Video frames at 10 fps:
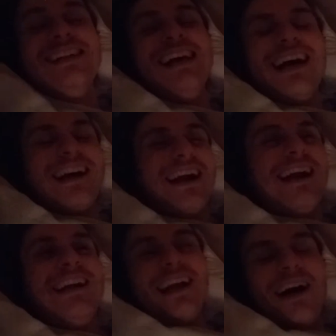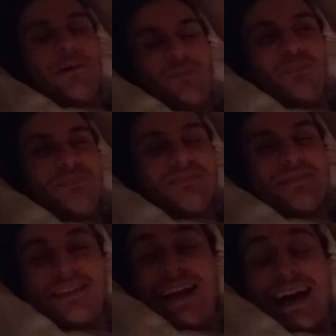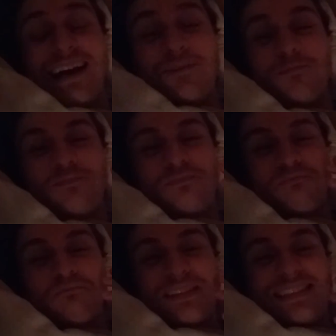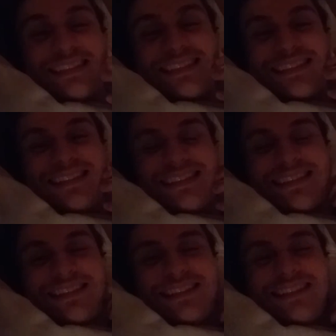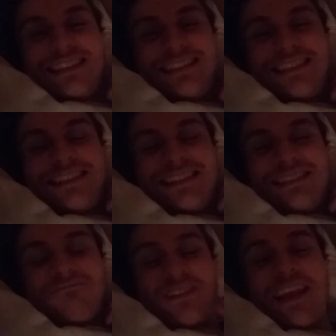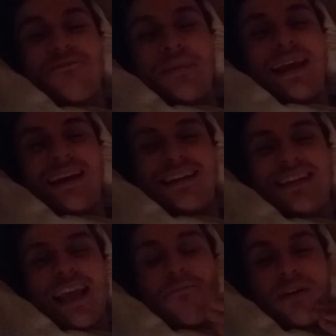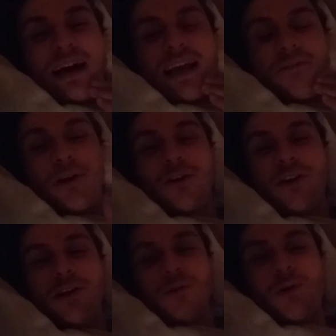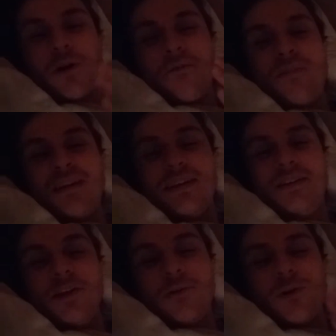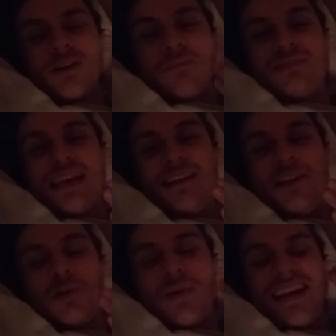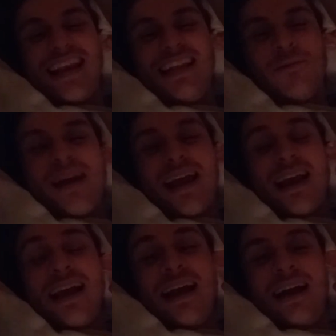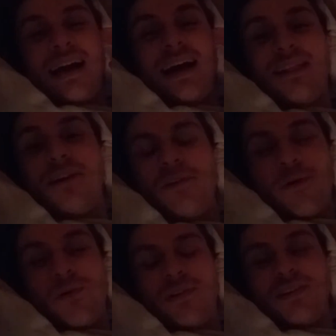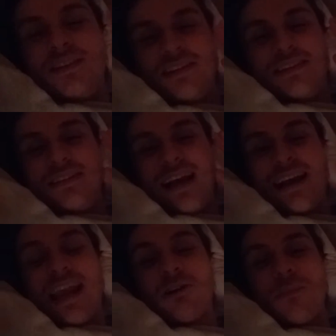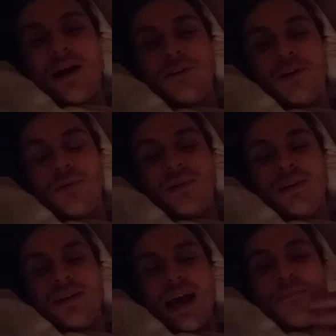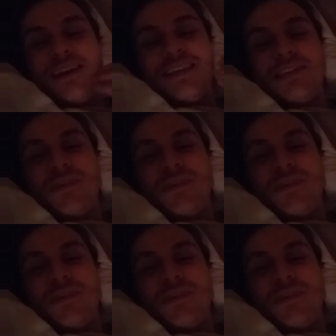All right. So yeah, please forgive me if I have hurt you or offended you or upset you in any way. I love you. I care about you. I make these